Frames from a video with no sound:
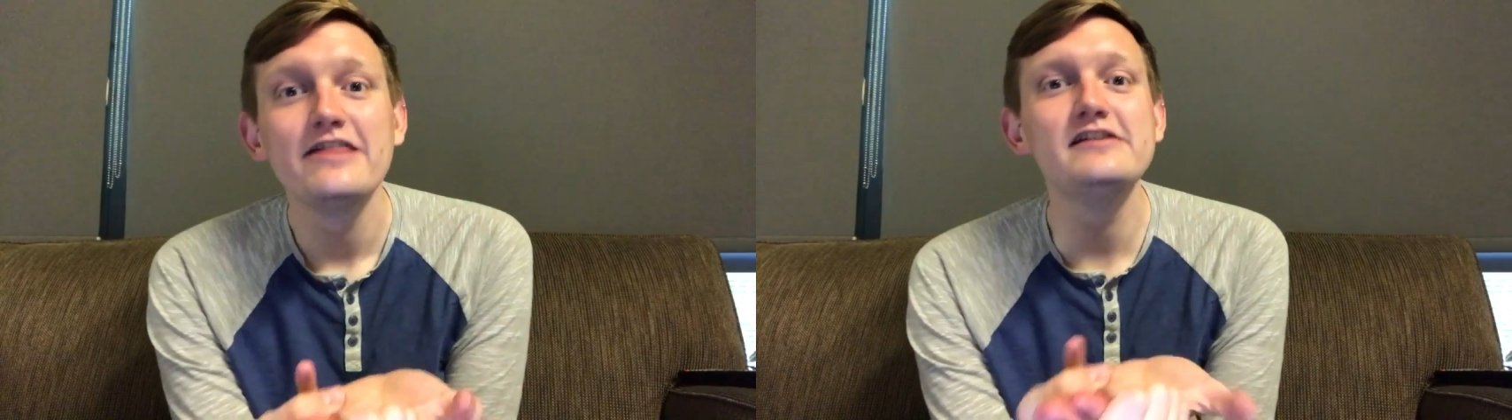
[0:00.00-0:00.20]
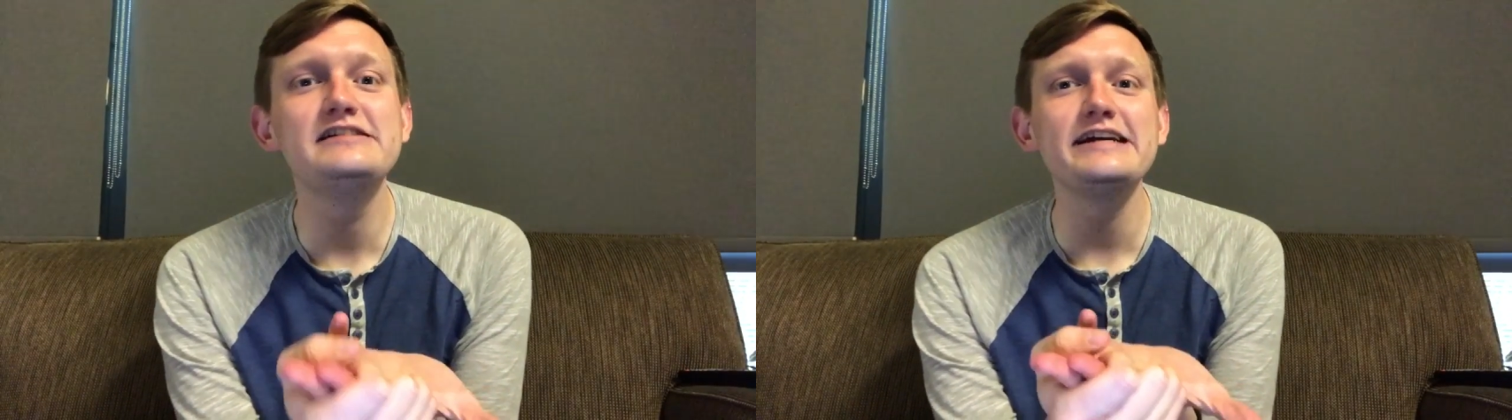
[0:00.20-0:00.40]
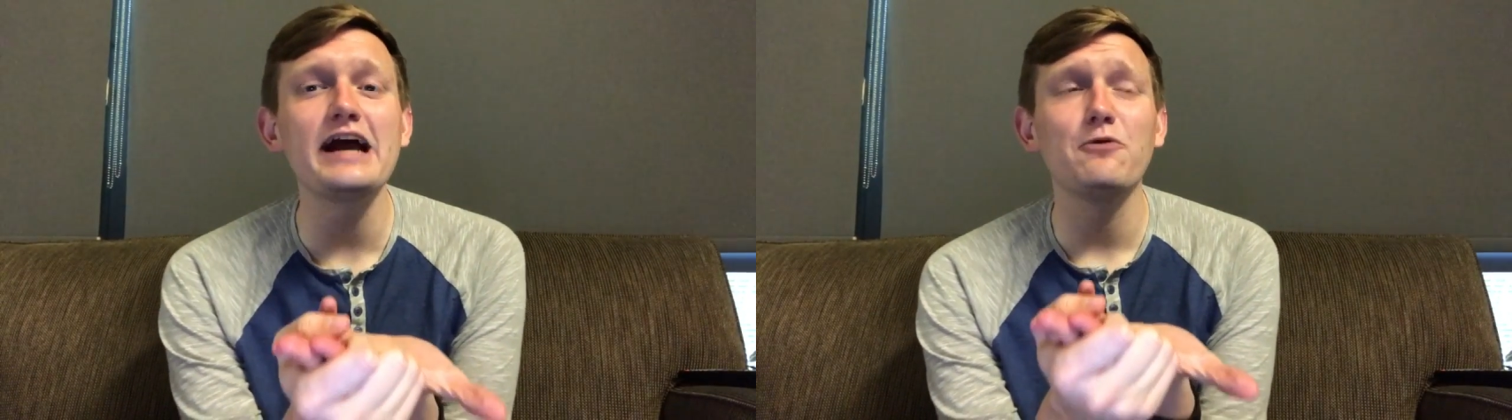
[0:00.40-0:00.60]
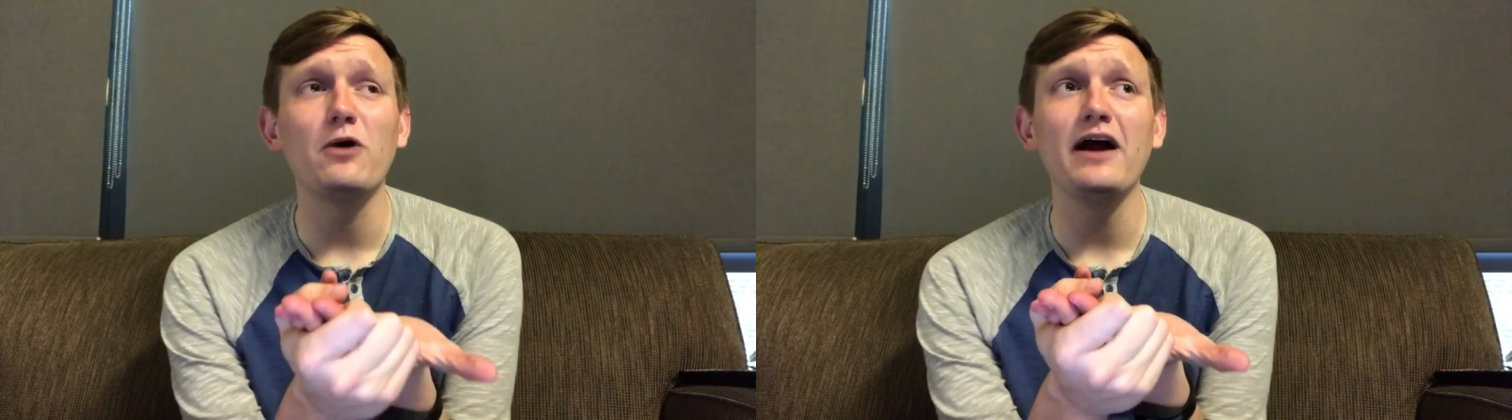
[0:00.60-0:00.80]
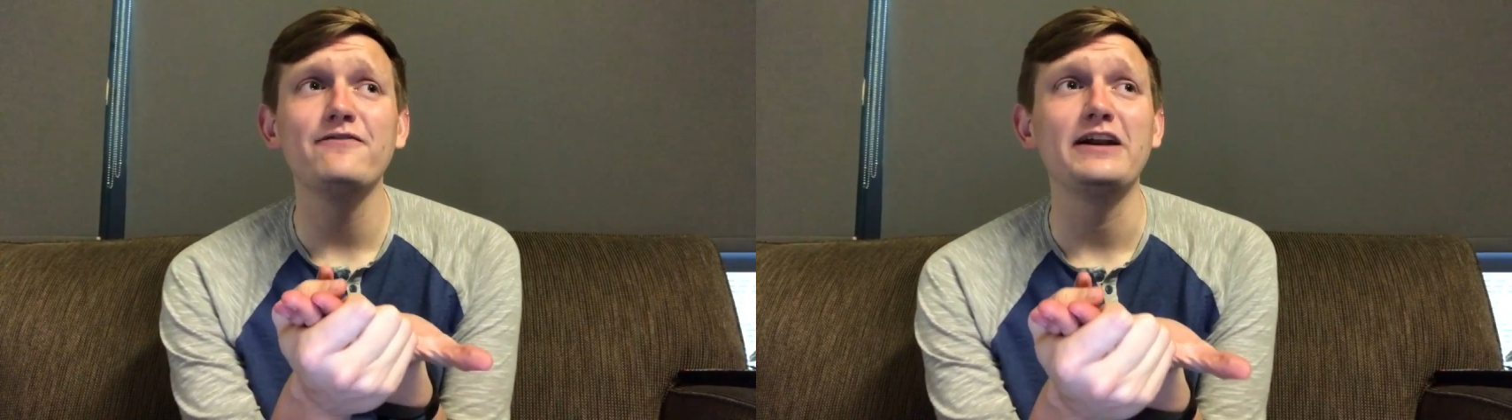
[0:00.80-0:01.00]
the
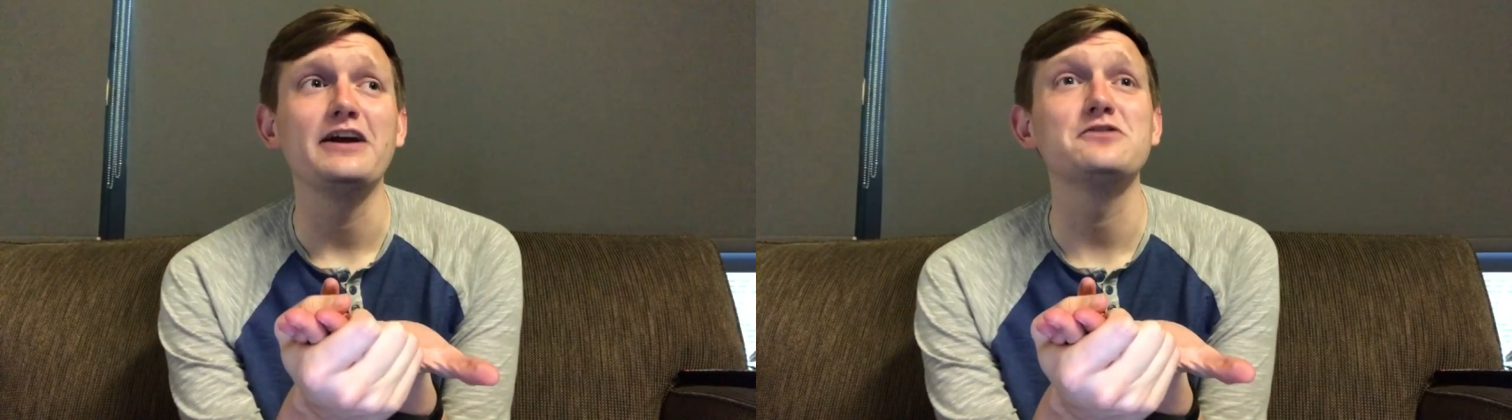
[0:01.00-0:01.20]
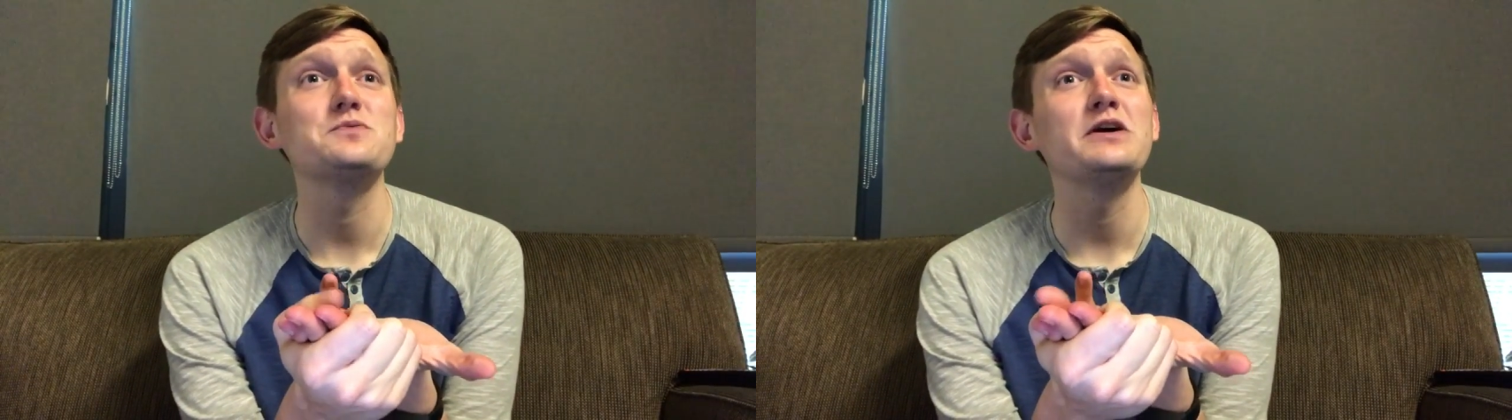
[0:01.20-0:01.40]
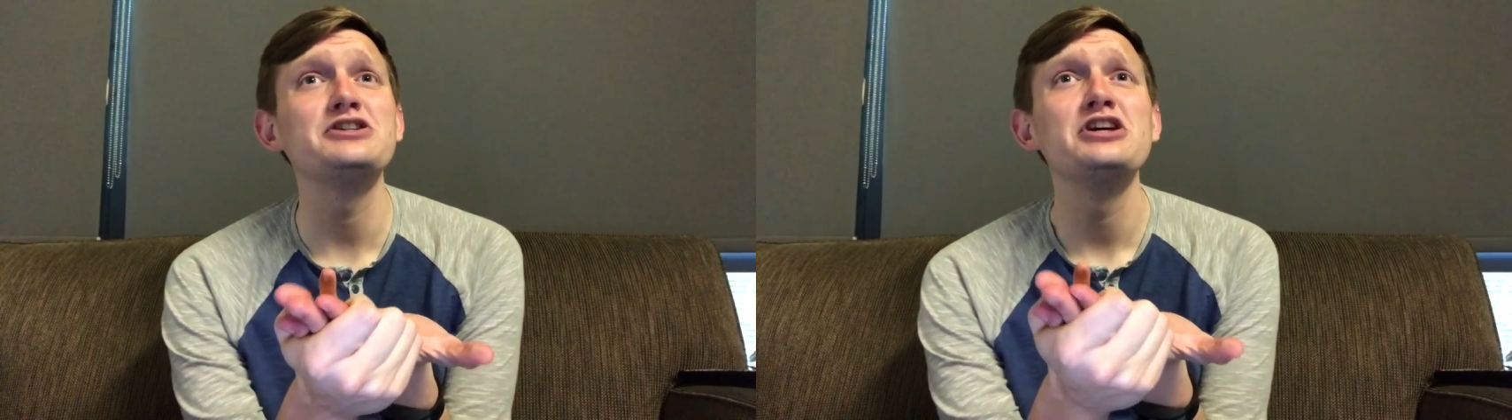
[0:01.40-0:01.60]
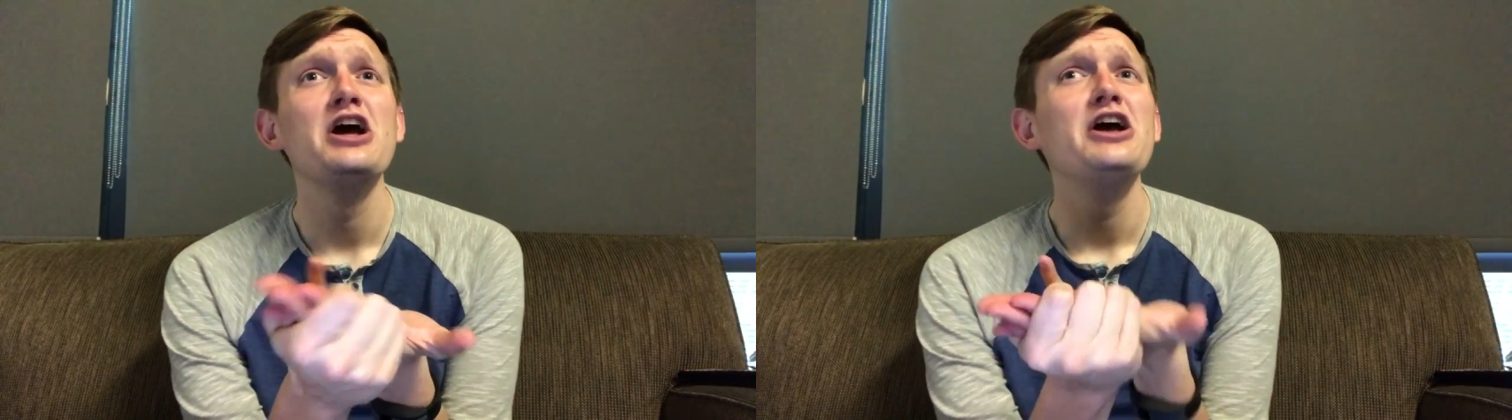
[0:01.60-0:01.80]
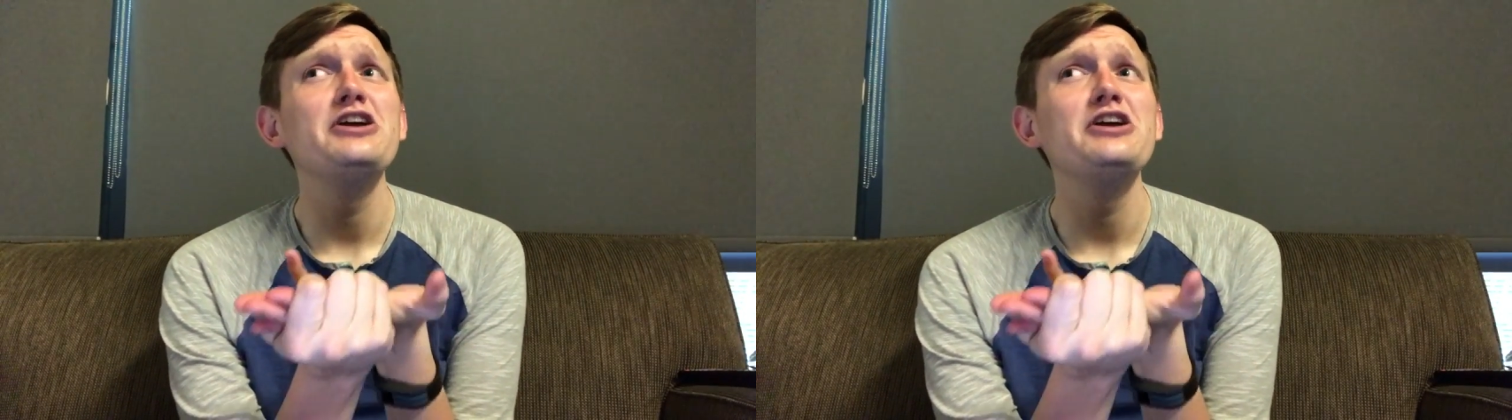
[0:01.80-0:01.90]
DIY videos, which,